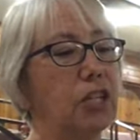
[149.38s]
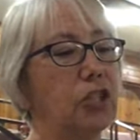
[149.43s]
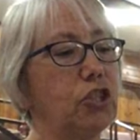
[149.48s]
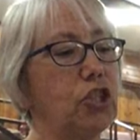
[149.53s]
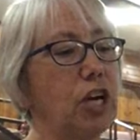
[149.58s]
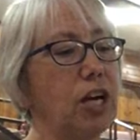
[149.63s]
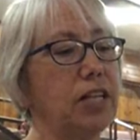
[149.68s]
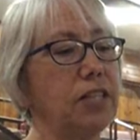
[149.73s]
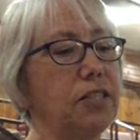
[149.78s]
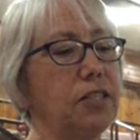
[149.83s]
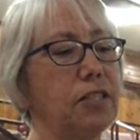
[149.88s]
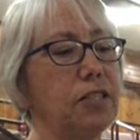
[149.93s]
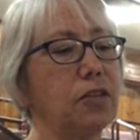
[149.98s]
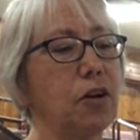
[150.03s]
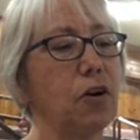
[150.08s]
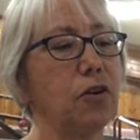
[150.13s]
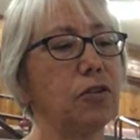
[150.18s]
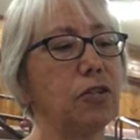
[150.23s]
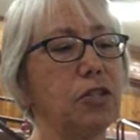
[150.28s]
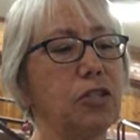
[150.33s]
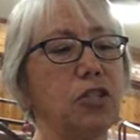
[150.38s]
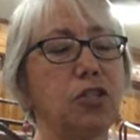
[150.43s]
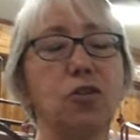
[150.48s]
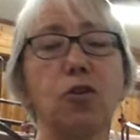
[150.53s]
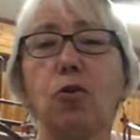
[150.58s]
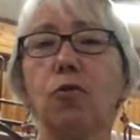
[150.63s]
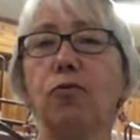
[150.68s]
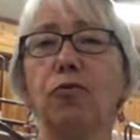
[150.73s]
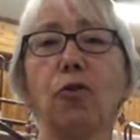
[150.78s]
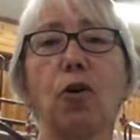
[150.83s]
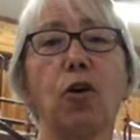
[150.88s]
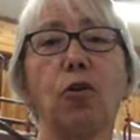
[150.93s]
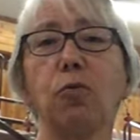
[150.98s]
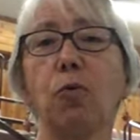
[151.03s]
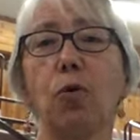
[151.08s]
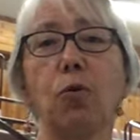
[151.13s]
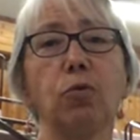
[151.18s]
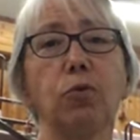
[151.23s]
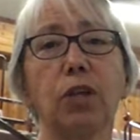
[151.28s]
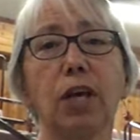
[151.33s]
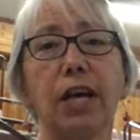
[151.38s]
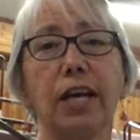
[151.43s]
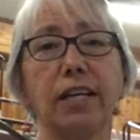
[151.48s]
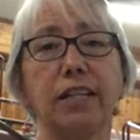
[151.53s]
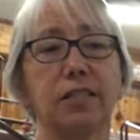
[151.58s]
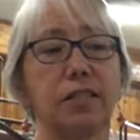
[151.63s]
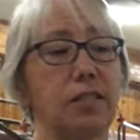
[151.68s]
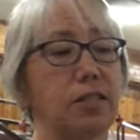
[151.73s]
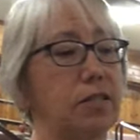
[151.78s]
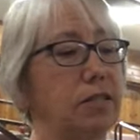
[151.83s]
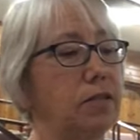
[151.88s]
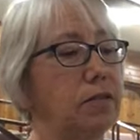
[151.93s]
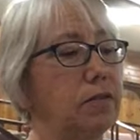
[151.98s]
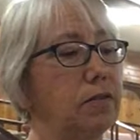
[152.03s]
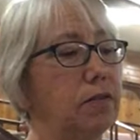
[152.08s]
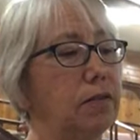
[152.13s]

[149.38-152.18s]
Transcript: Chances are this snowfall won't last.